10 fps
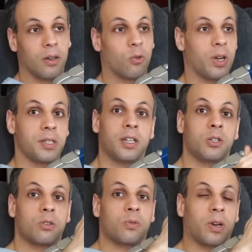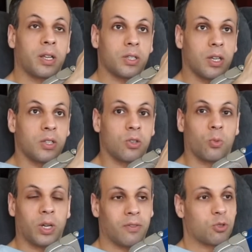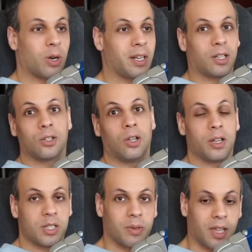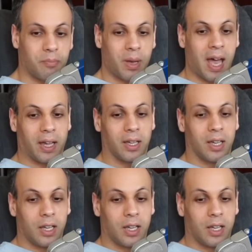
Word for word: Raising interest rates is your way of trying to claw some of that back.